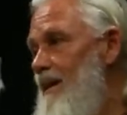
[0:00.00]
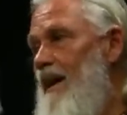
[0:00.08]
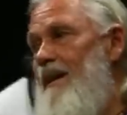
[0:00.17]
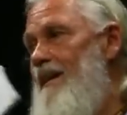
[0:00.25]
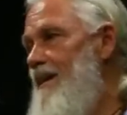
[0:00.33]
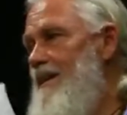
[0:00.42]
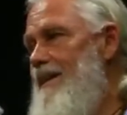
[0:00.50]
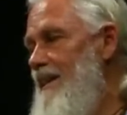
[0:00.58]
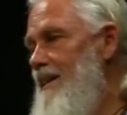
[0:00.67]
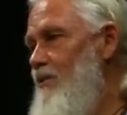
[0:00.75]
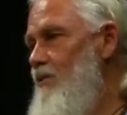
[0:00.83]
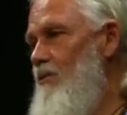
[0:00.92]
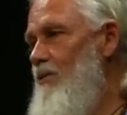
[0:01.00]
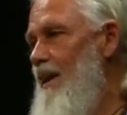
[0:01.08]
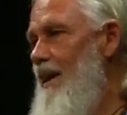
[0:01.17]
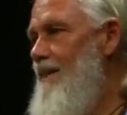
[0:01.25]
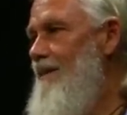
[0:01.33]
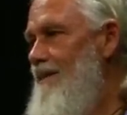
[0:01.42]
I can't do
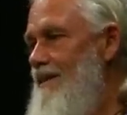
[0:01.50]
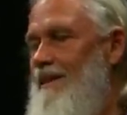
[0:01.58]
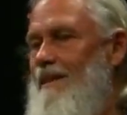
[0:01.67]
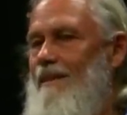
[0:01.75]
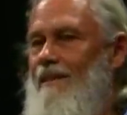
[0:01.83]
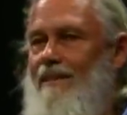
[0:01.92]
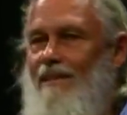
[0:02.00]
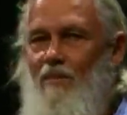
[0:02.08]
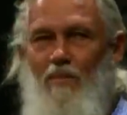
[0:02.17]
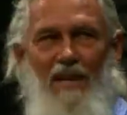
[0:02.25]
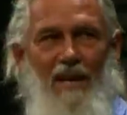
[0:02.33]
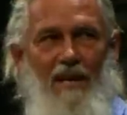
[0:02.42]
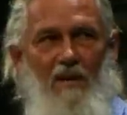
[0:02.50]
that, but I